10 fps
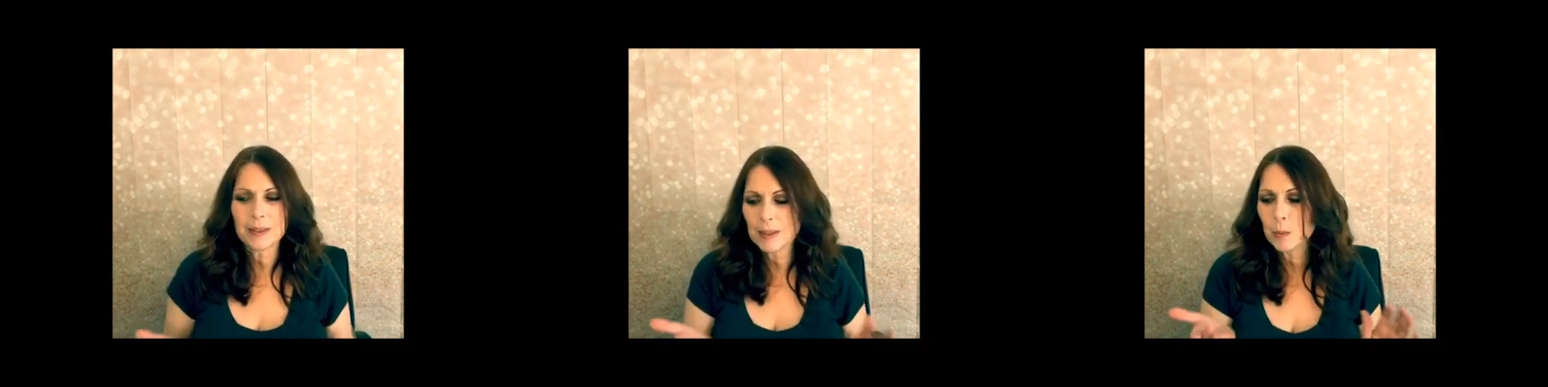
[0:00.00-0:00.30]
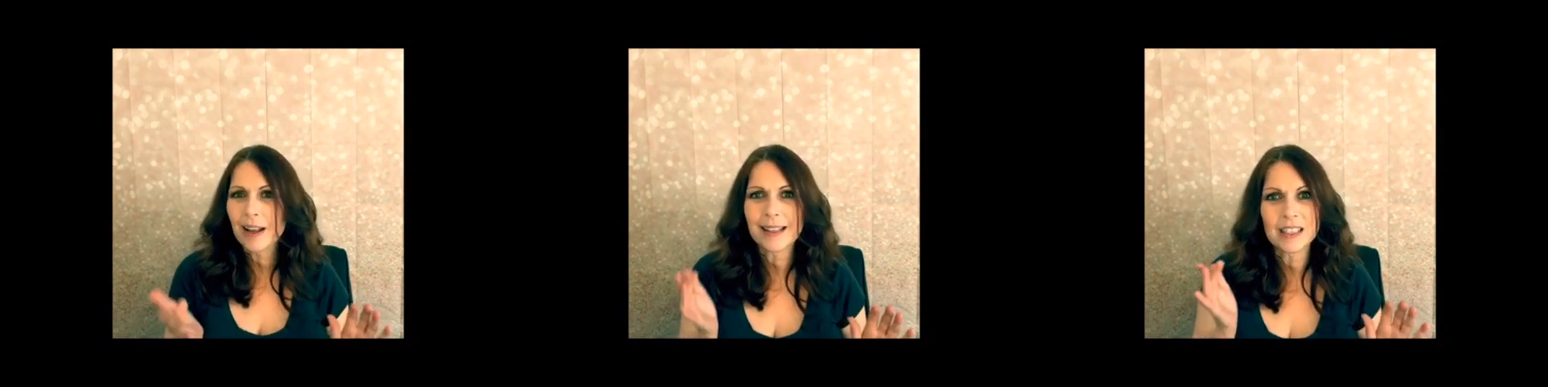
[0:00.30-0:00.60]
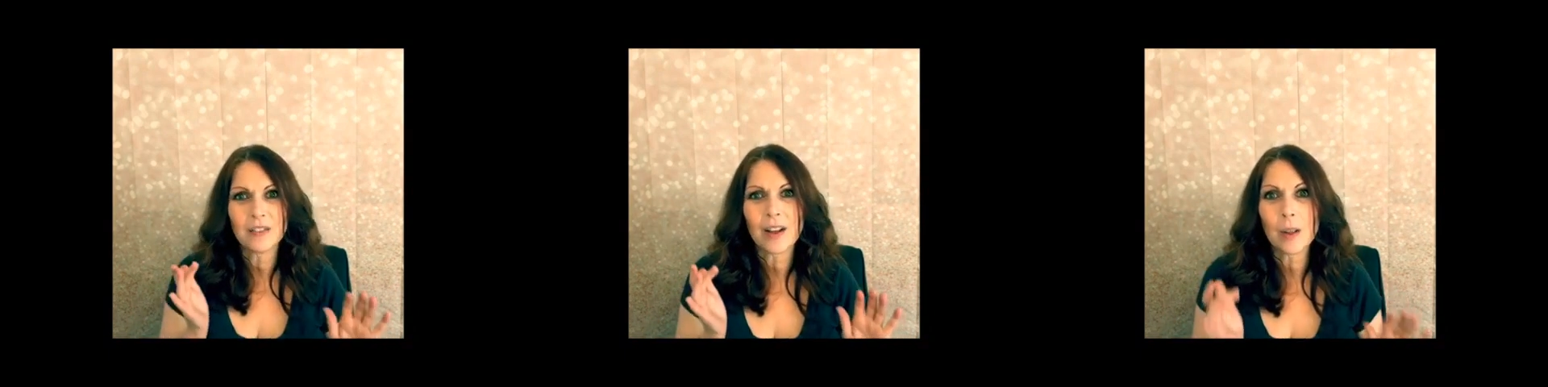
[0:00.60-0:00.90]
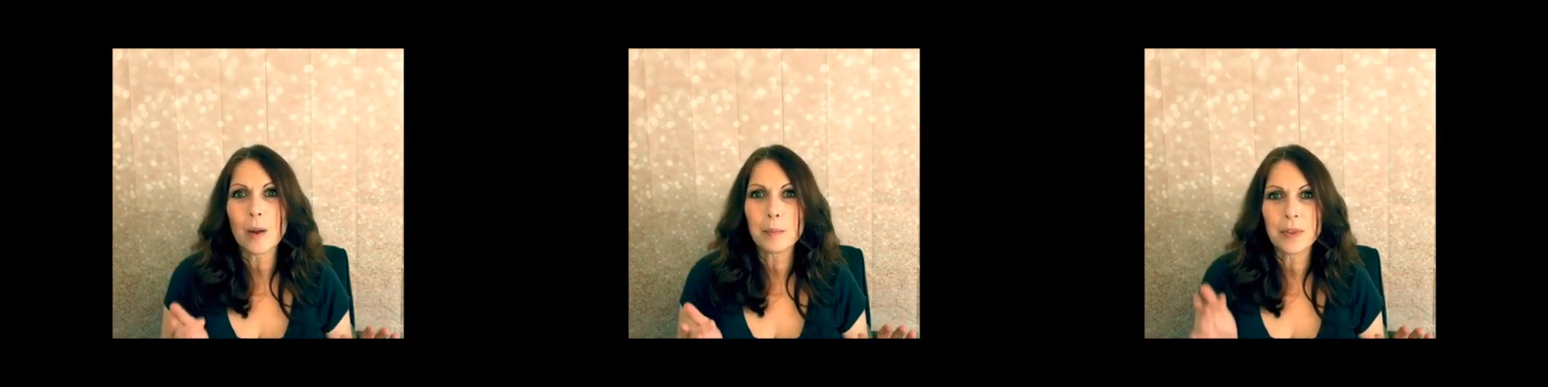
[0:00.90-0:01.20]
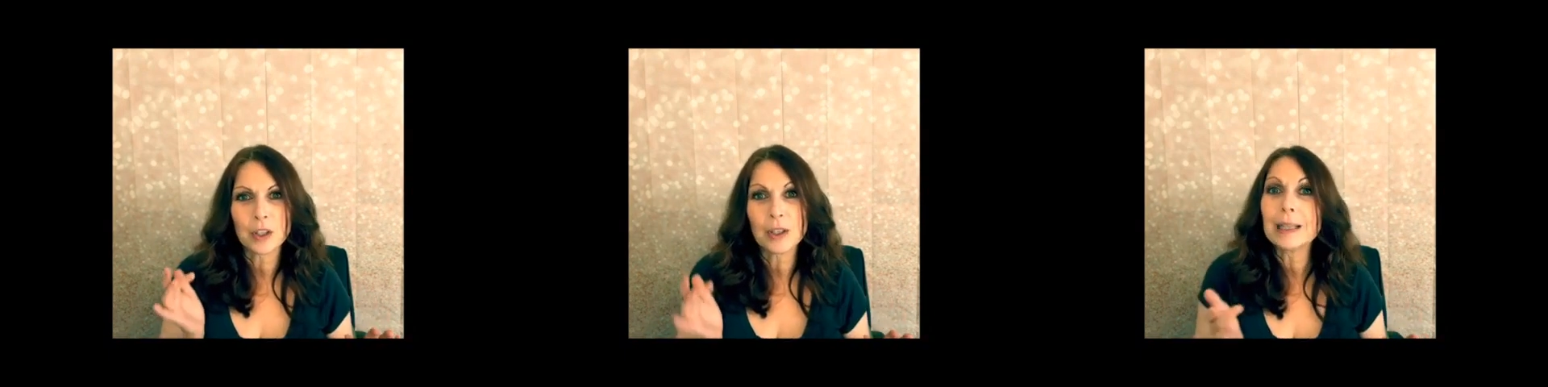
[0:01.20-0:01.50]
So this is why I like to follow up
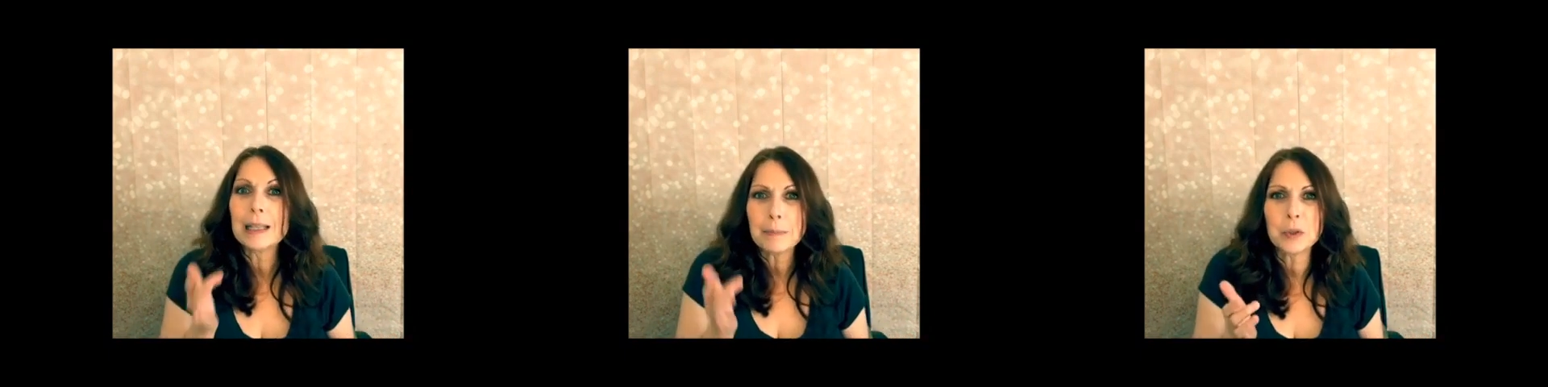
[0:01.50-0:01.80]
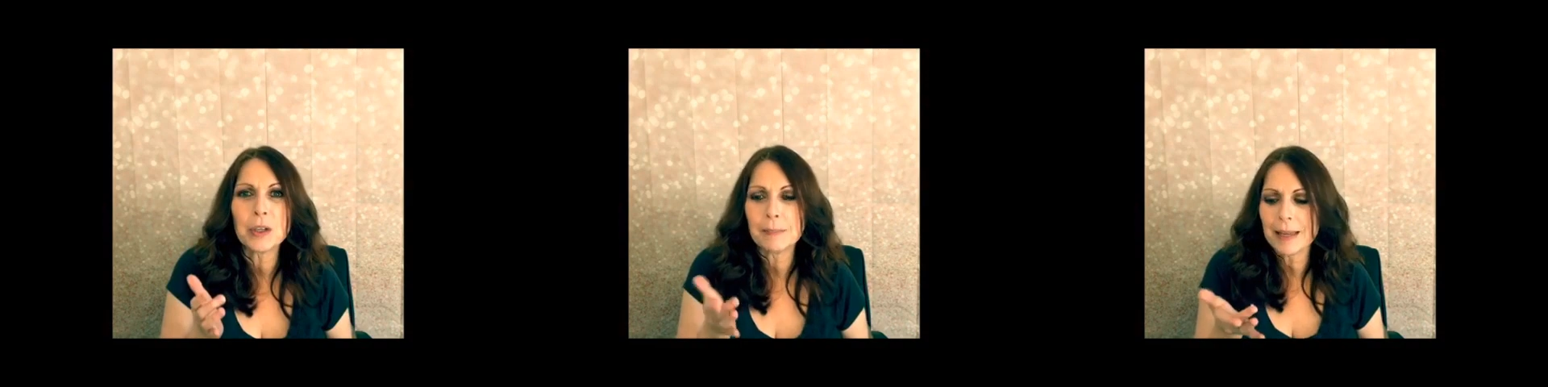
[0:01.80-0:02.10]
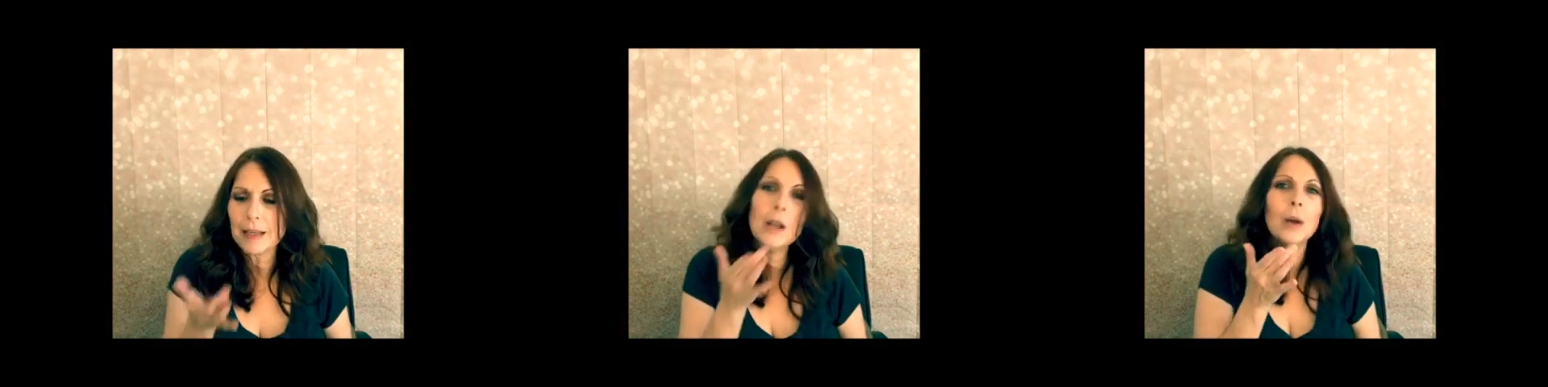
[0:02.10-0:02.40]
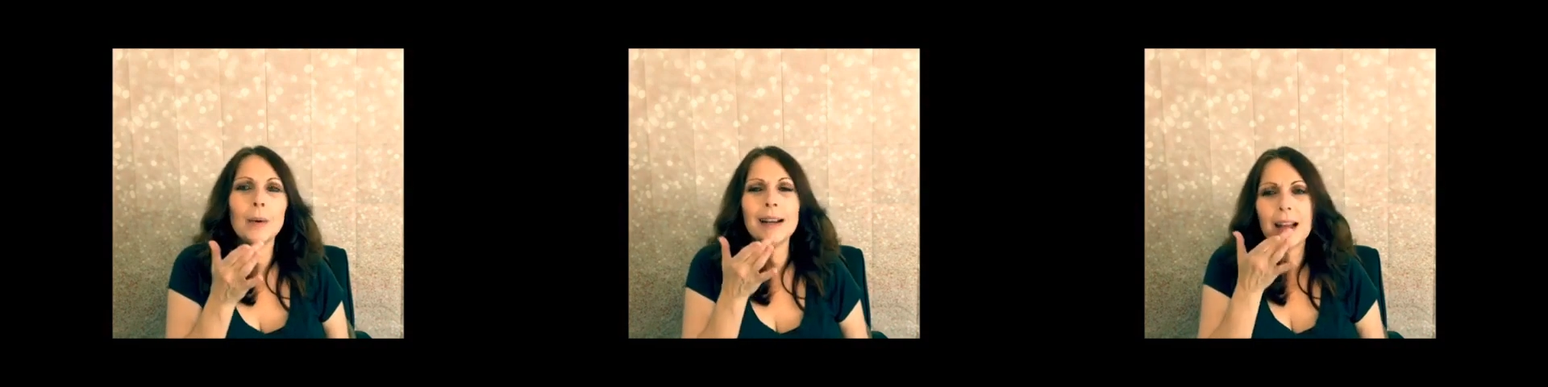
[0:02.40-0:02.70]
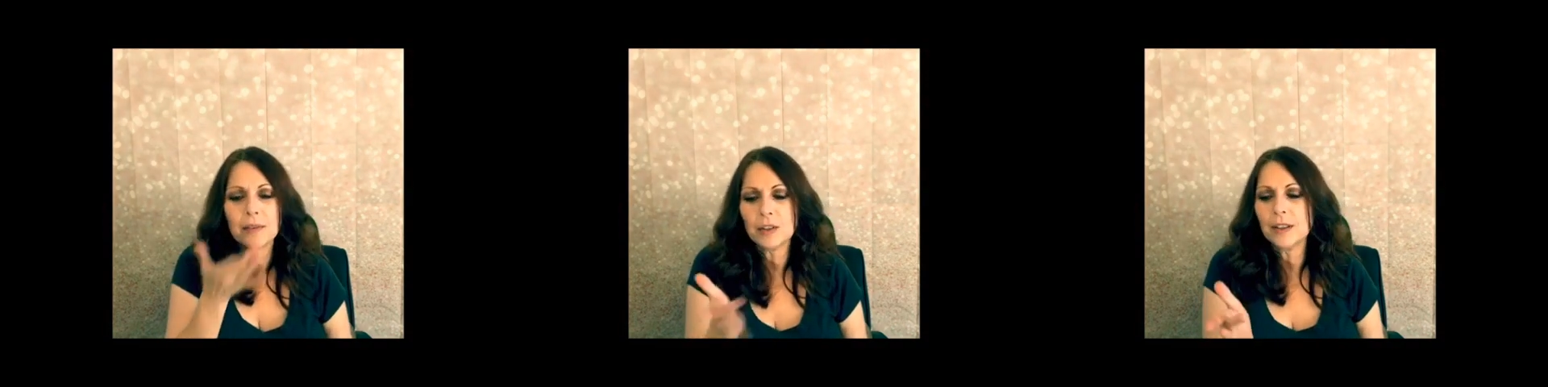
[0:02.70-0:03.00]
with a good lip treatment right
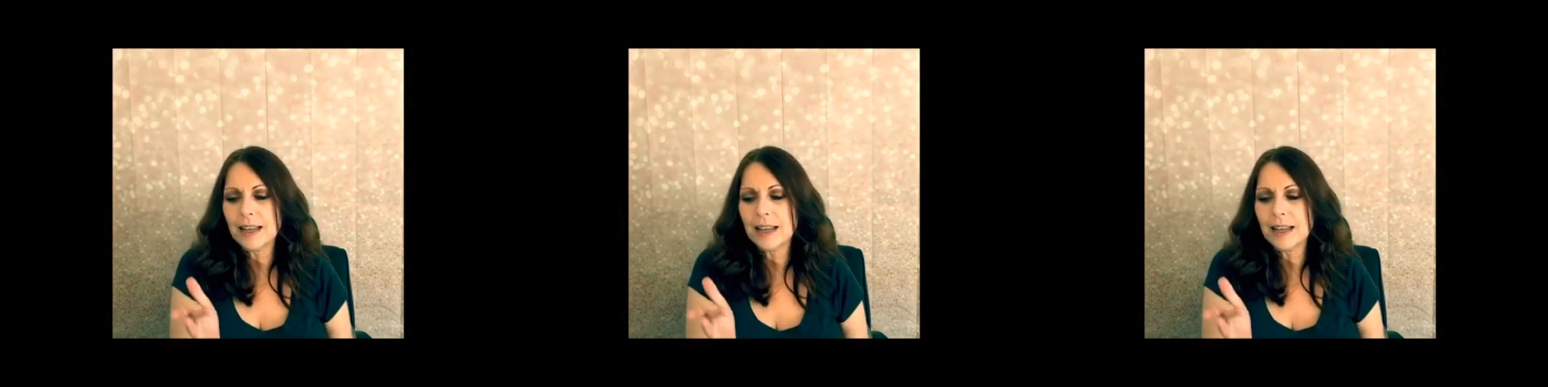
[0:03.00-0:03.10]
after,